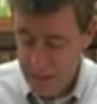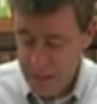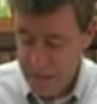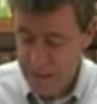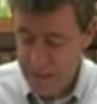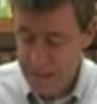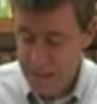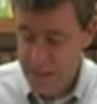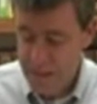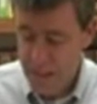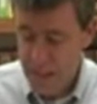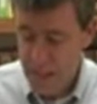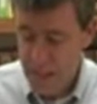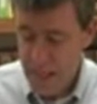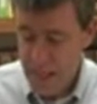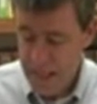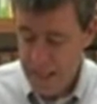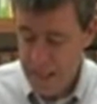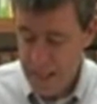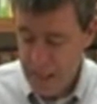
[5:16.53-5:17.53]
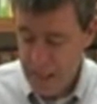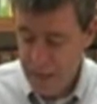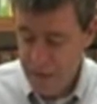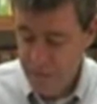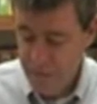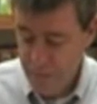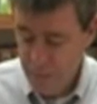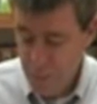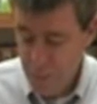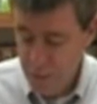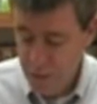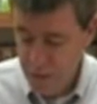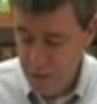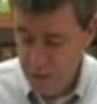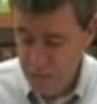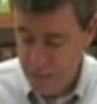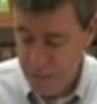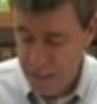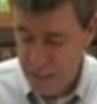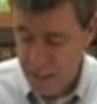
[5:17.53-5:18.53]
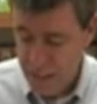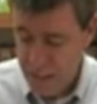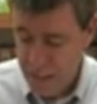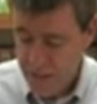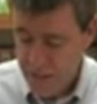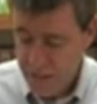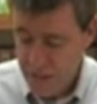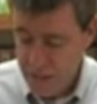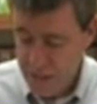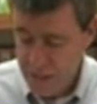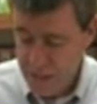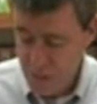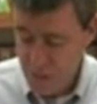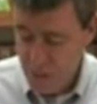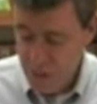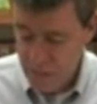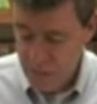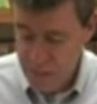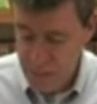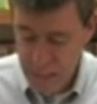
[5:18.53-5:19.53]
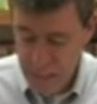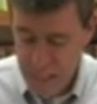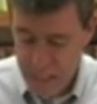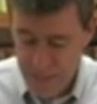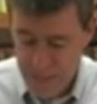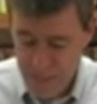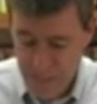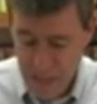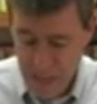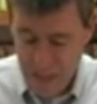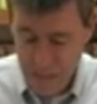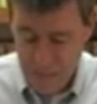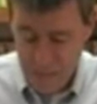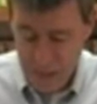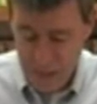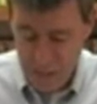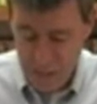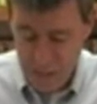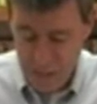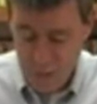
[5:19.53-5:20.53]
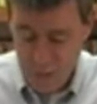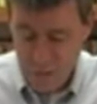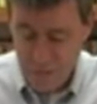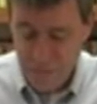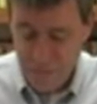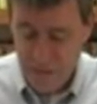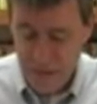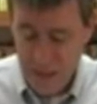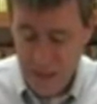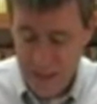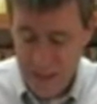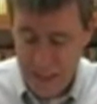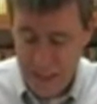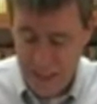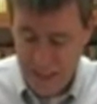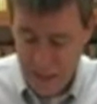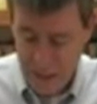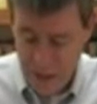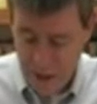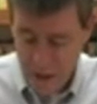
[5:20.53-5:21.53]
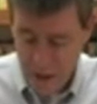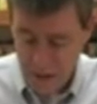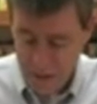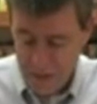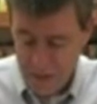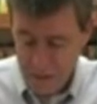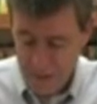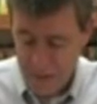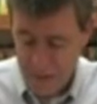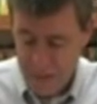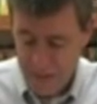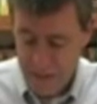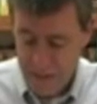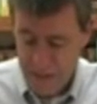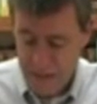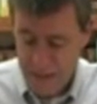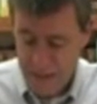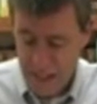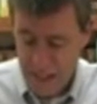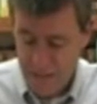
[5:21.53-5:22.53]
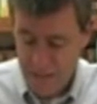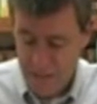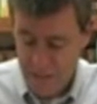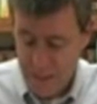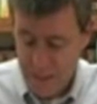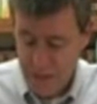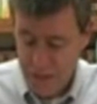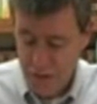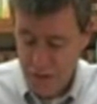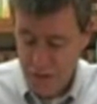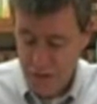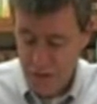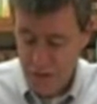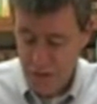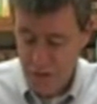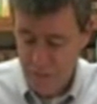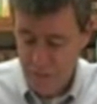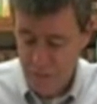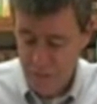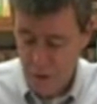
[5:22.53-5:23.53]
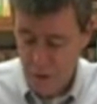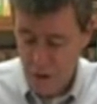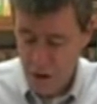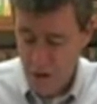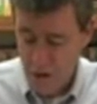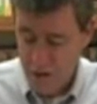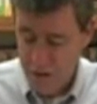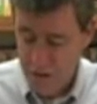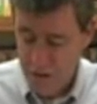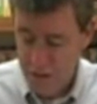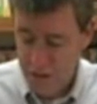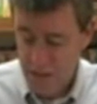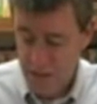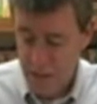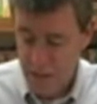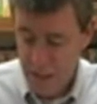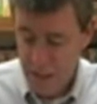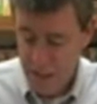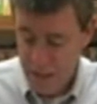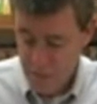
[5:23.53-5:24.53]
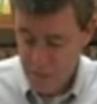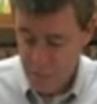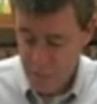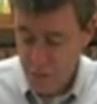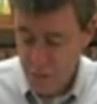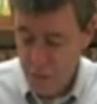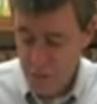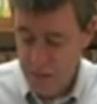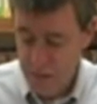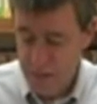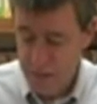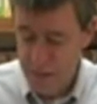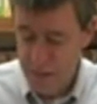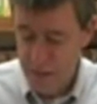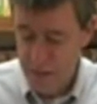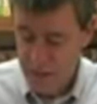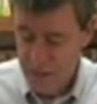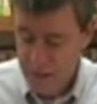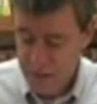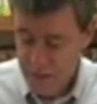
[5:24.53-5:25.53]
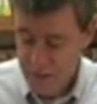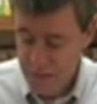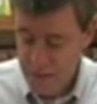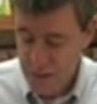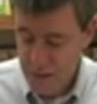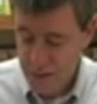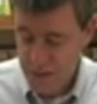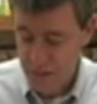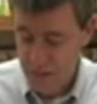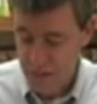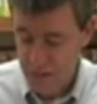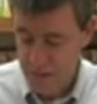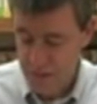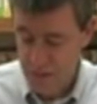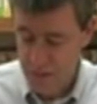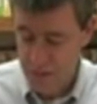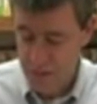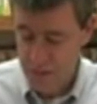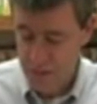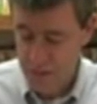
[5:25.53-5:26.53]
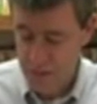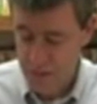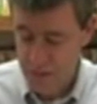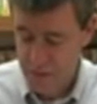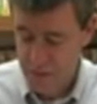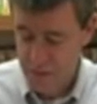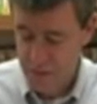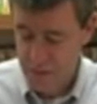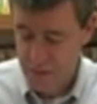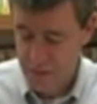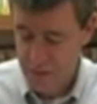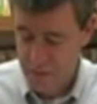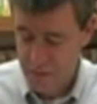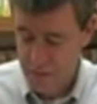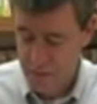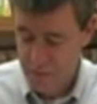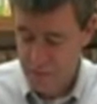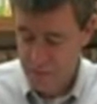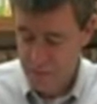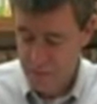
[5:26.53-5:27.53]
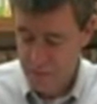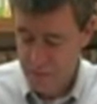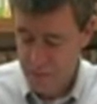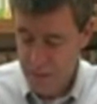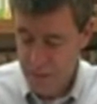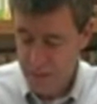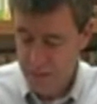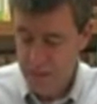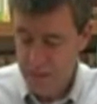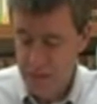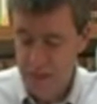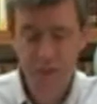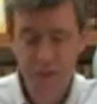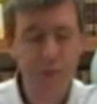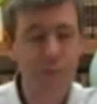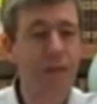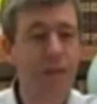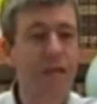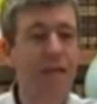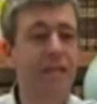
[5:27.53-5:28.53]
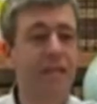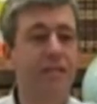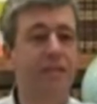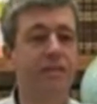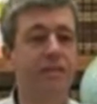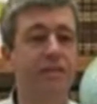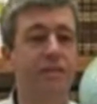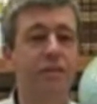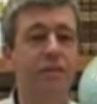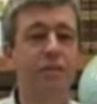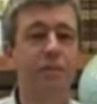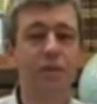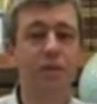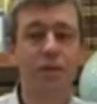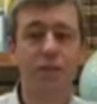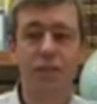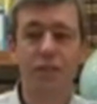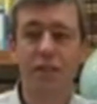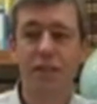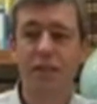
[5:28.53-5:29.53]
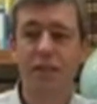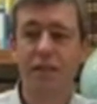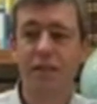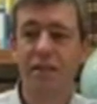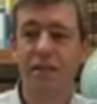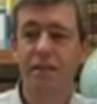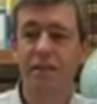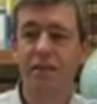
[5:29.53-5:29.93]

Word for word: is, and ever will be that His own name might be glorified and honored in the salvation of lost and ruined sinners in the displays of His mercy.